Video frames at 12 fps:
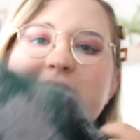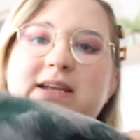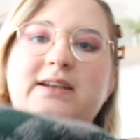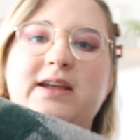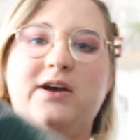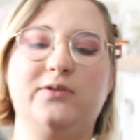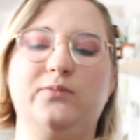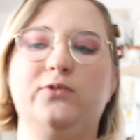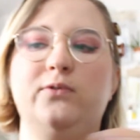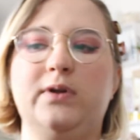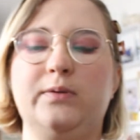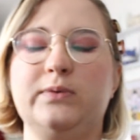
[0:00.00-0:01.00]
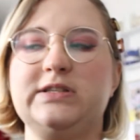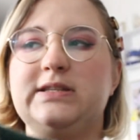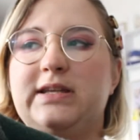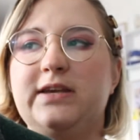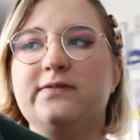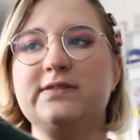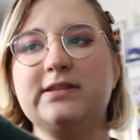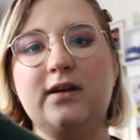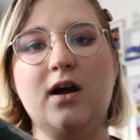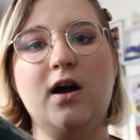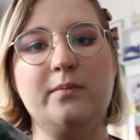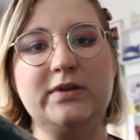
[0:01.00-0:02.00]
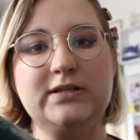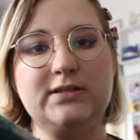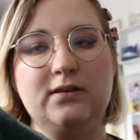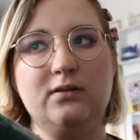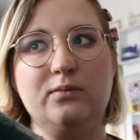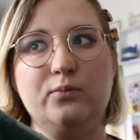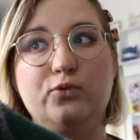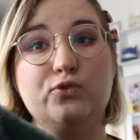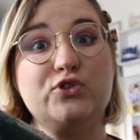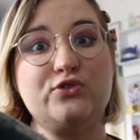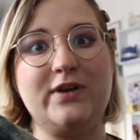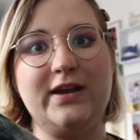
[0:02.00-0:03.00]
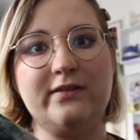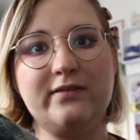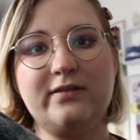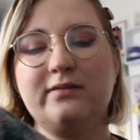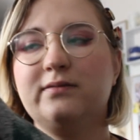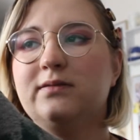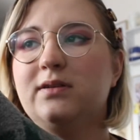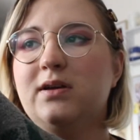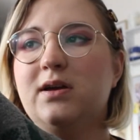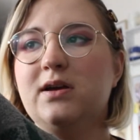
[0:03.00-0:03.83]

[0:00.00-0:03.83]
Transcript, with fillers: it stand out more and what gives the garment a lot more strength,